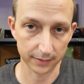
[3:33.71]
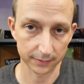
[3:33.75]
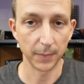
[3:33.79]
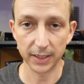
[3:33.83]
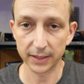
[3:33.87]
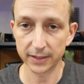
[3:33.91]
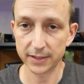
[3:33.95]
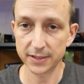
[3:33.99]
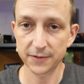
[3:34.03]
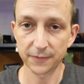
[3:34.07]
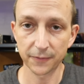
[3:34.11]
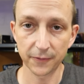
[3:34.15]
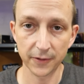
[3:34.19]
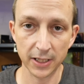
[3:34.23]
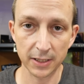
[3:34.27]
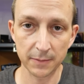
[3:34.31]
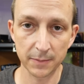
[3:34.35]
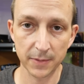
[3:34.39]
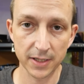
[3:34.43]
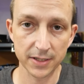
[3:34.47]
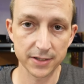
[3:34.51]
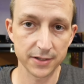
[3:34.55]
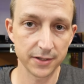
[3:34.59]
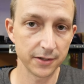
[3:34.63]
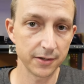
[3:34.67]
Maintenance free
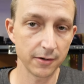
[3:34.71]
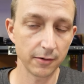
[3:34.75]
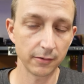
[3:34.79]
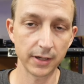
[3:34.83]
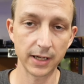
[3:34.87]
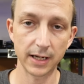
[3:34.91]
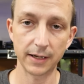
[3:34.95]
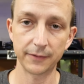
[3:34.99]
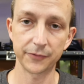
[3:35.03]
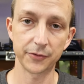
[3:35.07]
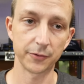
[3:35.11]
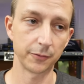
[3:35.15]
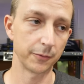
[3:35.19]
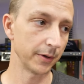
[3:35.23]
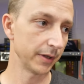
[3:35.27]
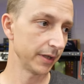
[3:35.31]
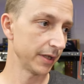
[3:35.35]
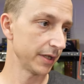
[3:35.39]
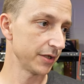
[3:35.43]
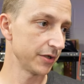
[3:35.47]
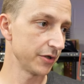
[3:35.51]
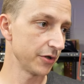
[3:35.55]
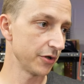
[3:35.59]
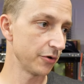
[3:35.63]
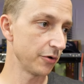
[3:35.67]
means you don't have to
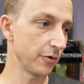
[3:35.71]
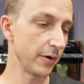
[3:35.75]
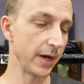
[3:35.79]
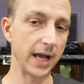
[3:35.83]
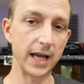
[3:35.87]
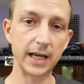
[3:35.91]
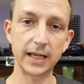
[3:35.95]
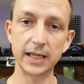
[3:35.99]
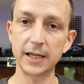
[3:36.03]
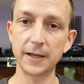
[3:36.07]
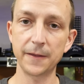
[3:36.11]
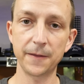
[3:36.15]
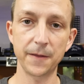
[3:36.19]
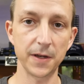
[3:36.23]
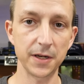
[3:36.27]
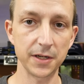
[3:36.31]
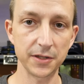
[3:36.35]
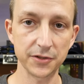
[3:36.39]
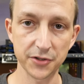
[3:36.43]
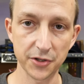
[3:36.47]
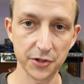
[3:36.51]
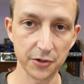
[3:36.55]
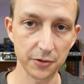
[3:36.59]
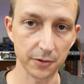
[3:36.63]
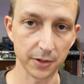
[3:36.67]
really do
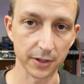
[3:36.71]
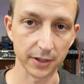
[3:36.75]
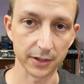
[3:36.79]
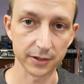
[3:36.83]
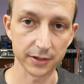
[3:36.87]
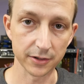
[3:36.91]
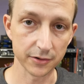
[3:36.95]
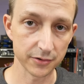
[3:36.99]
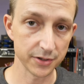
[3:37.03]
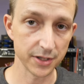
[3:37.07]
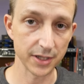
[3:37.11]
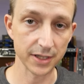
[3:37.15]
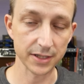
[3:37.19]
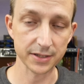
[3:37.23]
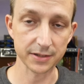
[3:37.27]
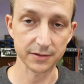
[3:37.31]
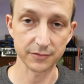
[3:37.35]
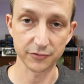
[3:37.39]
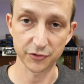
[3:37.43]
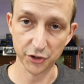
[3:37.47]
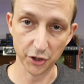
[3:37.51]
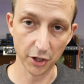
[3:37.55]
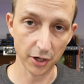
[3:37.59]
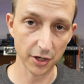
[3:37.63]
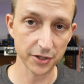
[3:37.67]
anything to it. You just
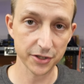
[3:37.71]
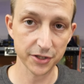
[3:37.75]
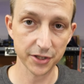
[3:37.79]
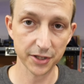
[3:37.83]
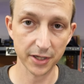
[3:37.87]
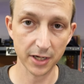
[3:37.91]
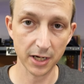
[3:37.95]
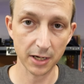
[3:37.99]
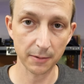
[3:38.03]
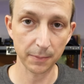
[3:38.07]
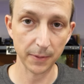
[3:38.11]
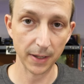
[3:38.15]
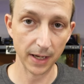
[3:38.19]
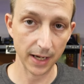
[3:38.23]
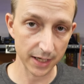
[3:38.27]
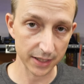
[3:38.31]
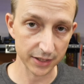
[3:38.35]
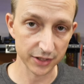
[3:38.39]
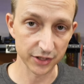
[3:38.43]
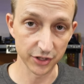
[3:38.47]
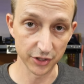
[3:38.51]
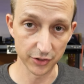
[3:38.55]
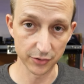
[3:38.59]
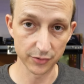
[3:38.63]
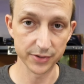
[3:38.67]
charge it up and
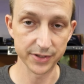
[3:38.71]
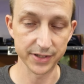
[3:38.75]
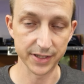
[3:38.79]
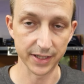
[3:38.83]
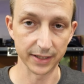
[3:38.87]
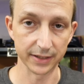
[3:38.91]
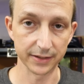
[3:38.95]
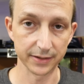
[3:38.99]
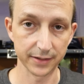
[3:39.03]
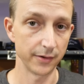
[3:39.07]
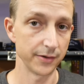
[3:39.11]
use it.